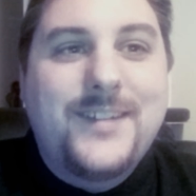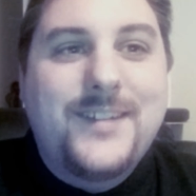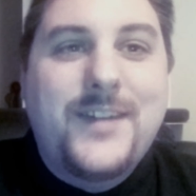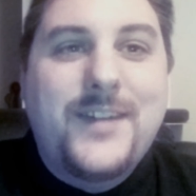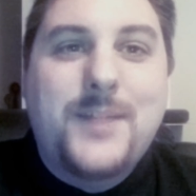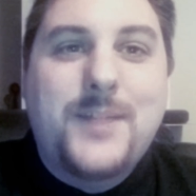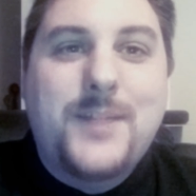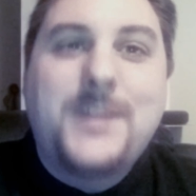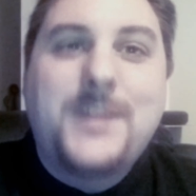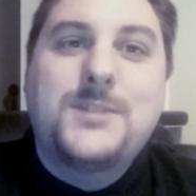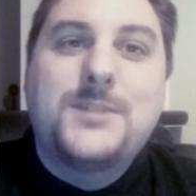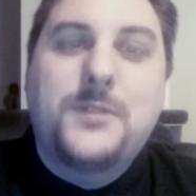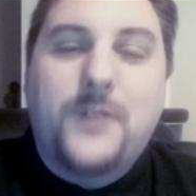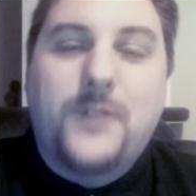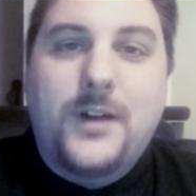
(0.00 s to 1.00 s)
We had a
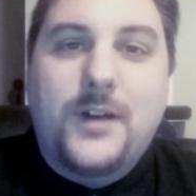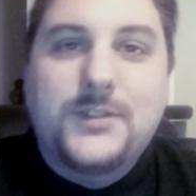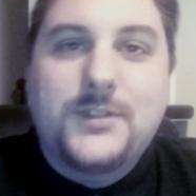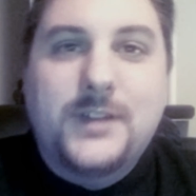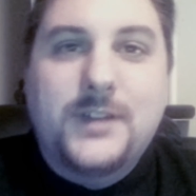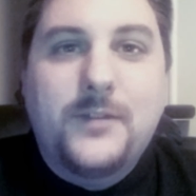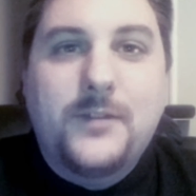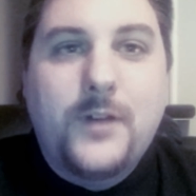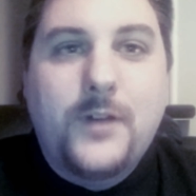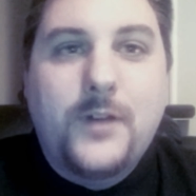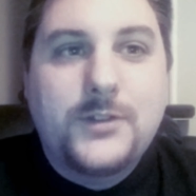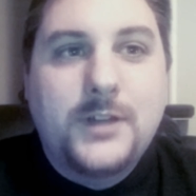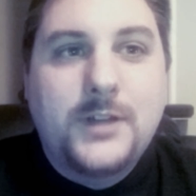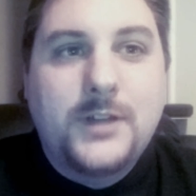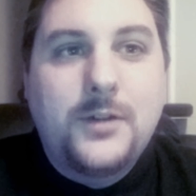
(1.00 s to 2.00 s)
meeting with Fox.
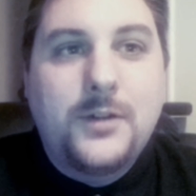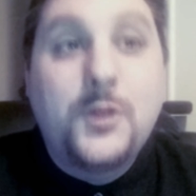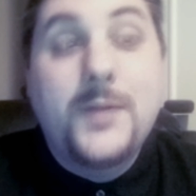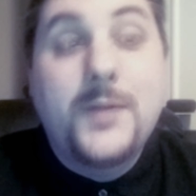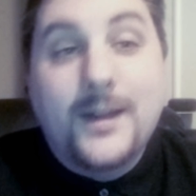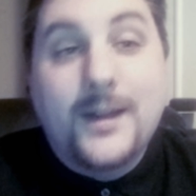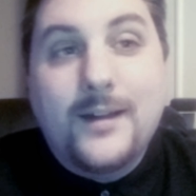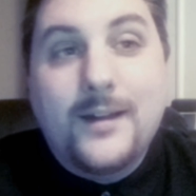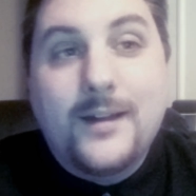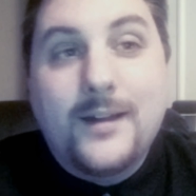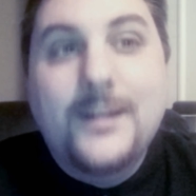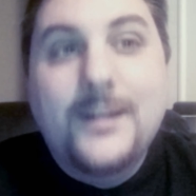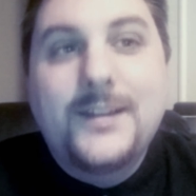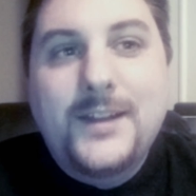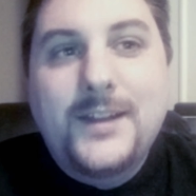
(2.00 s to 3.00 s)
Fox know who we are.
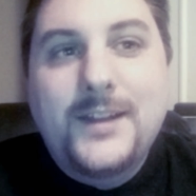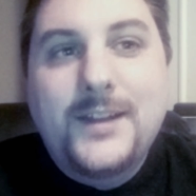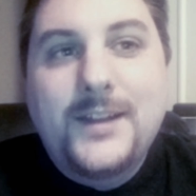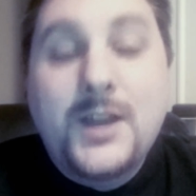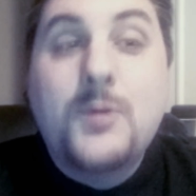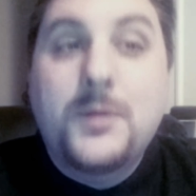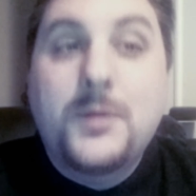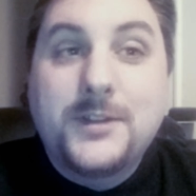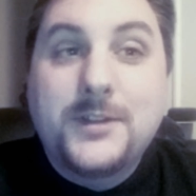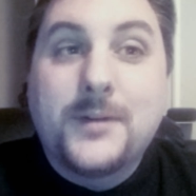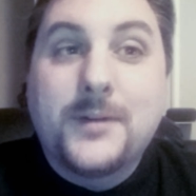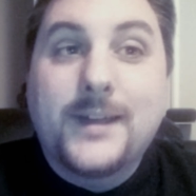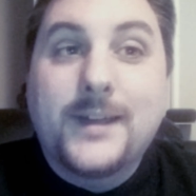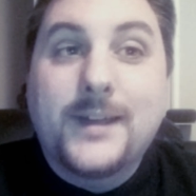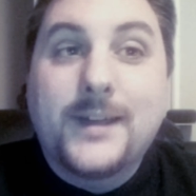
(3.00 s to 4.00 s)
They know what we're
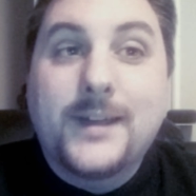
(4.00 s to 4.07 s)
doing.